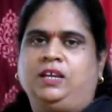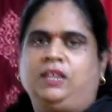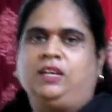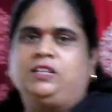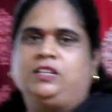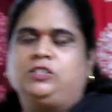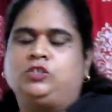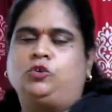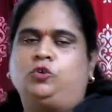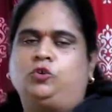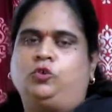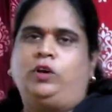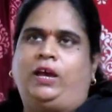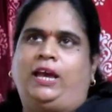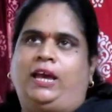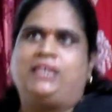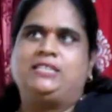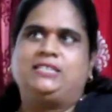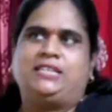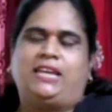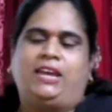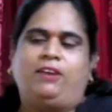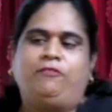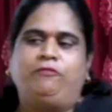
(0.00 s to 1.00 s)
So as
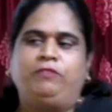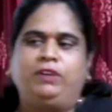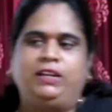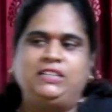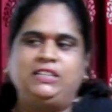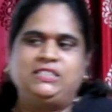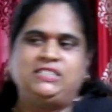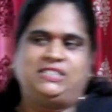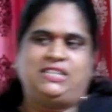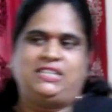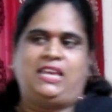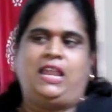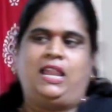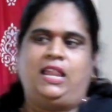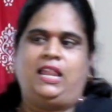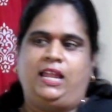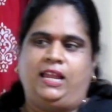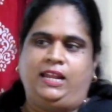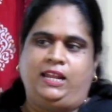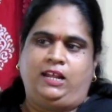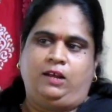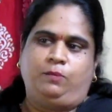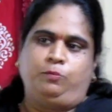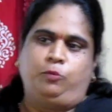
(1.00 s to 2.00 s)
every cell
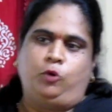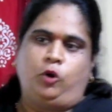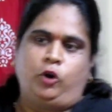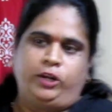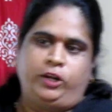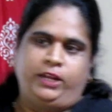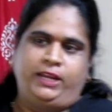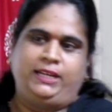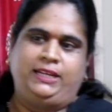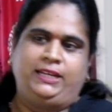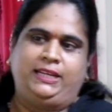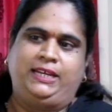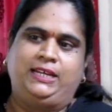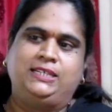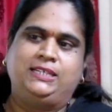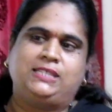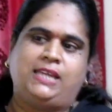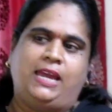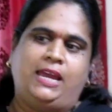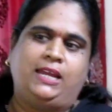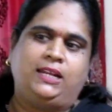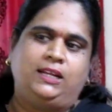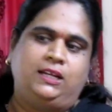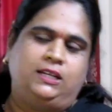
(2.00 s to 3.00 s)
in our body needs
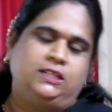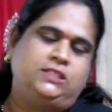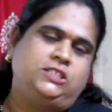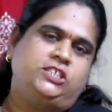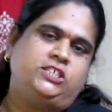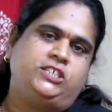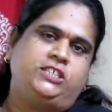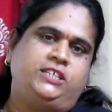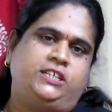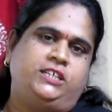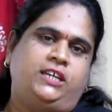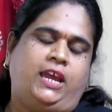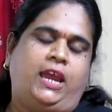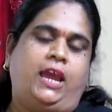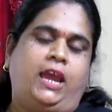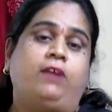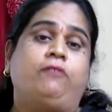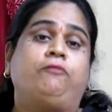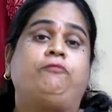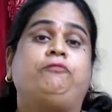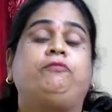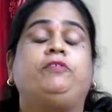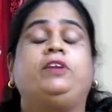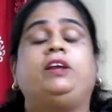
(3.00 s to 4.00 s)
energy,
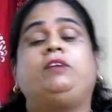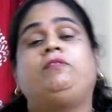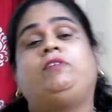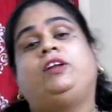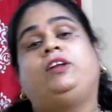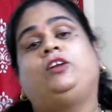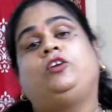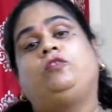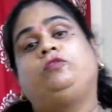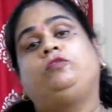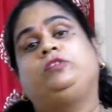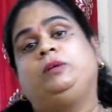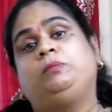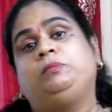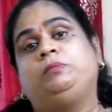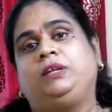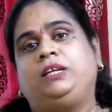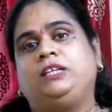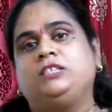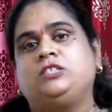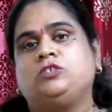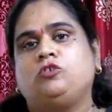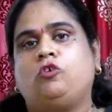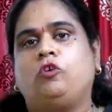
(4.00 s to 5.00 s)
every one of them
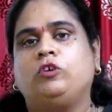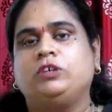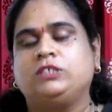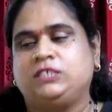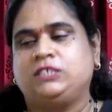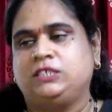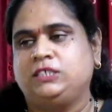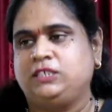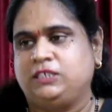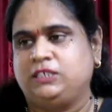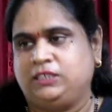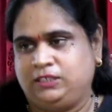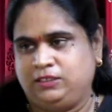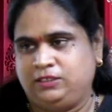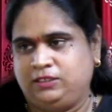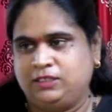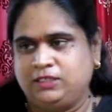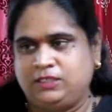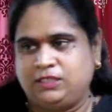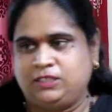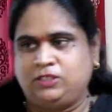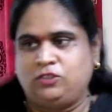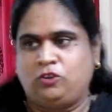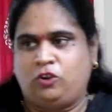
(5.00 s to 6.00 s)
needs oxygen, is
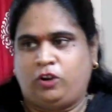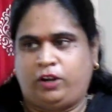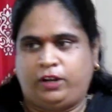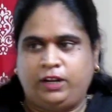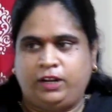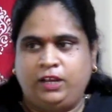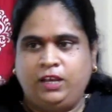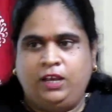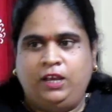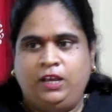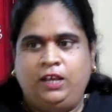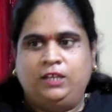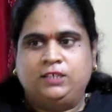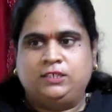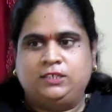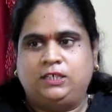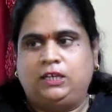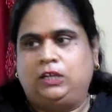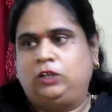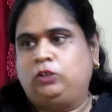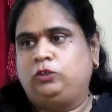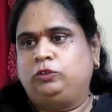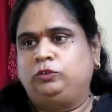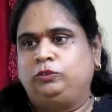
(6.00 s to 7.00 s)
it not?
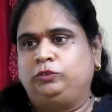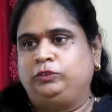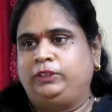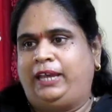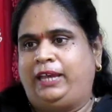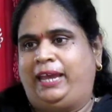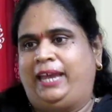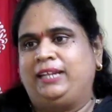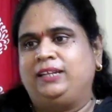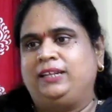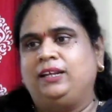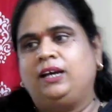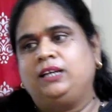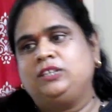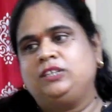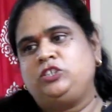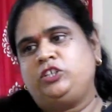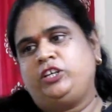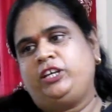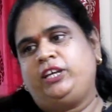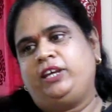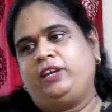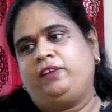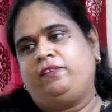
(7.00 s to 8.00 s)
So the
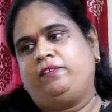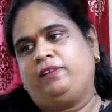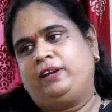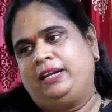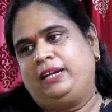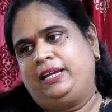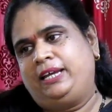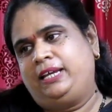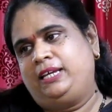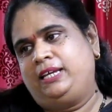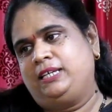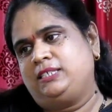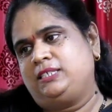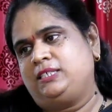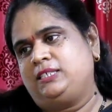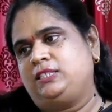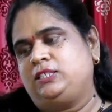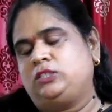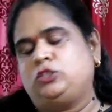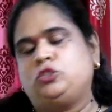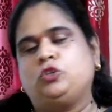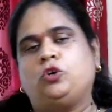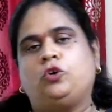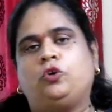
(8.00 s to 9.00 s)
energy release is
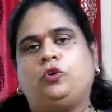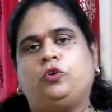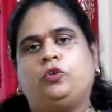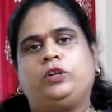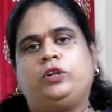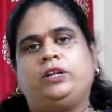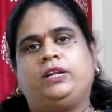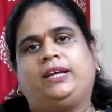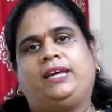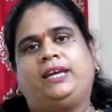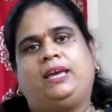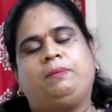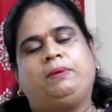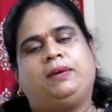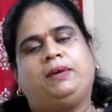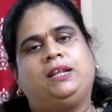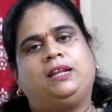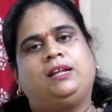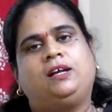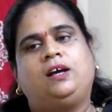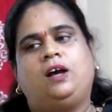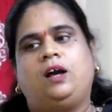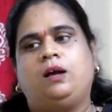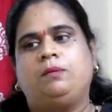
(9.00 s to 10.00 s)
stored in a chemical
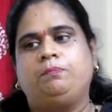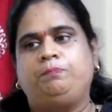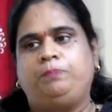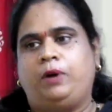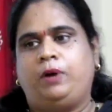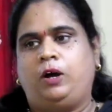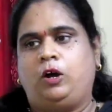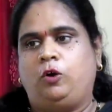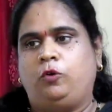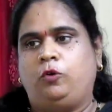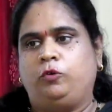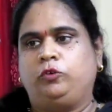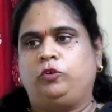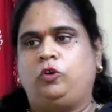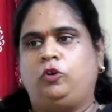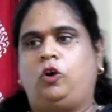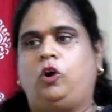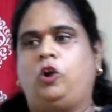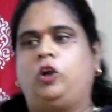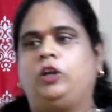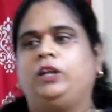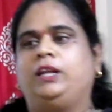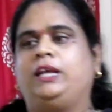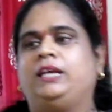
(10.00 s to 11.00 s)
compound
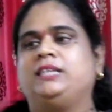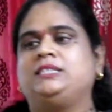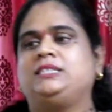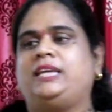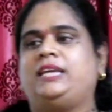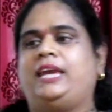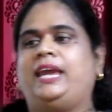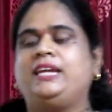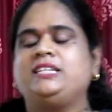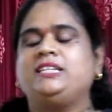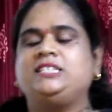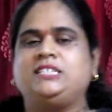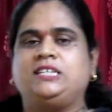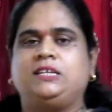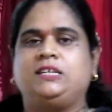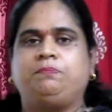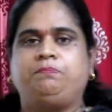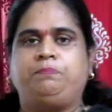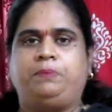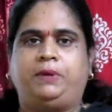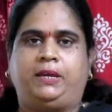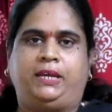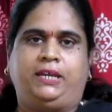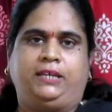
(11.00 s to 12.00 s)
called as
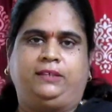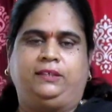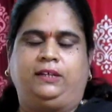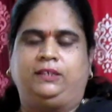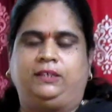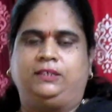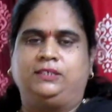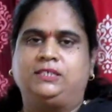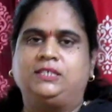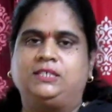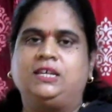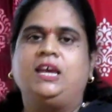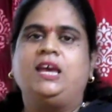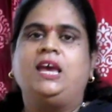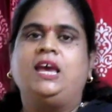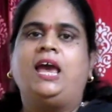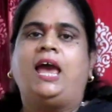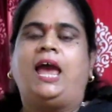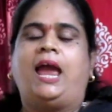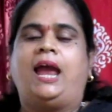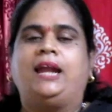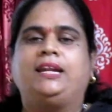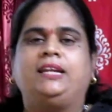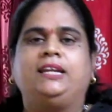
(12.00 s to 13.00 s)
ATP, that is
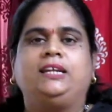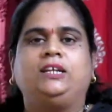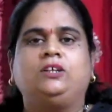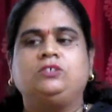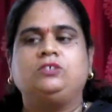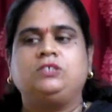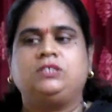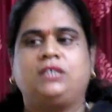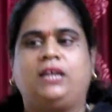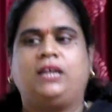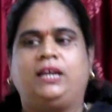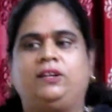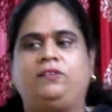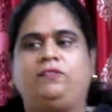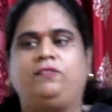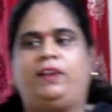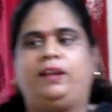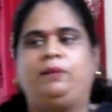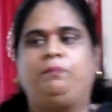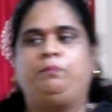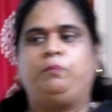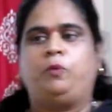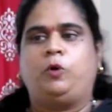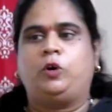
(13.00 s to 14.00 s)
adenosine
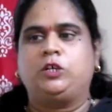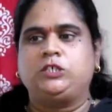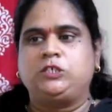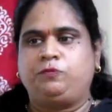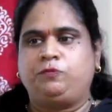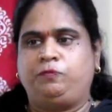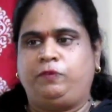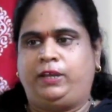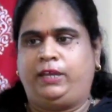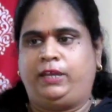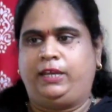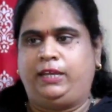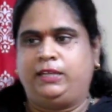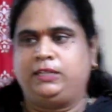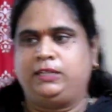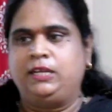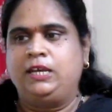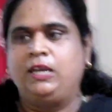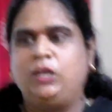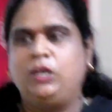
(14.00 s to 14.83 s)
triphosphate,